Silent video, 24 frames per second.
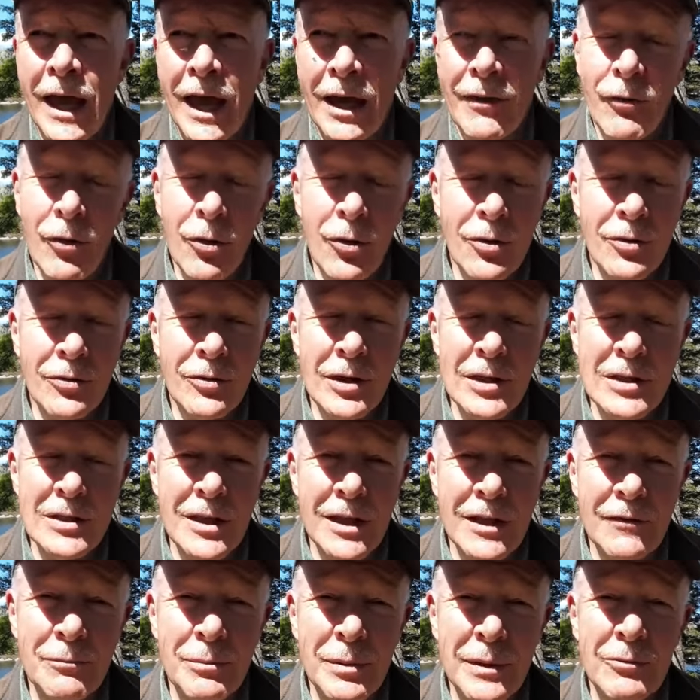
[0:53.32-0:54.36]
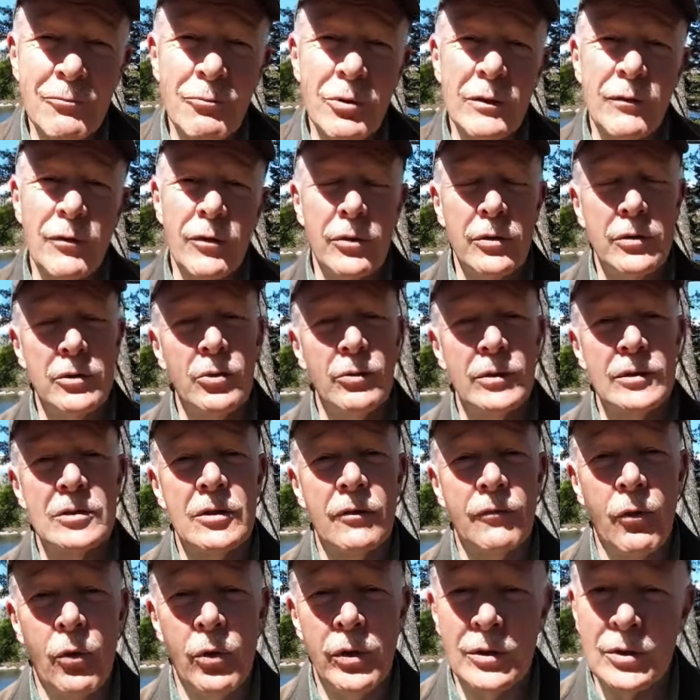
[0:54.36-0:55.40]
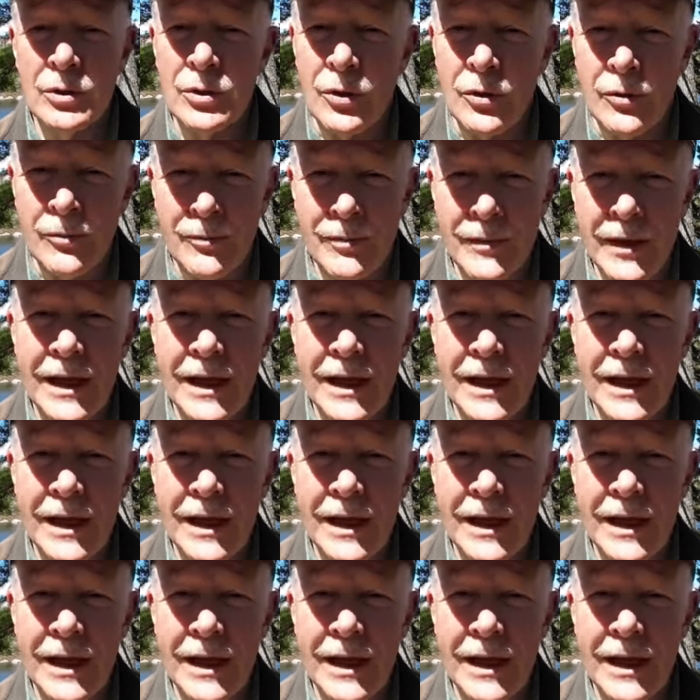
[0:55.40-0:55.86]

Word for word: I've heard this knife been referred to as the Voyageur.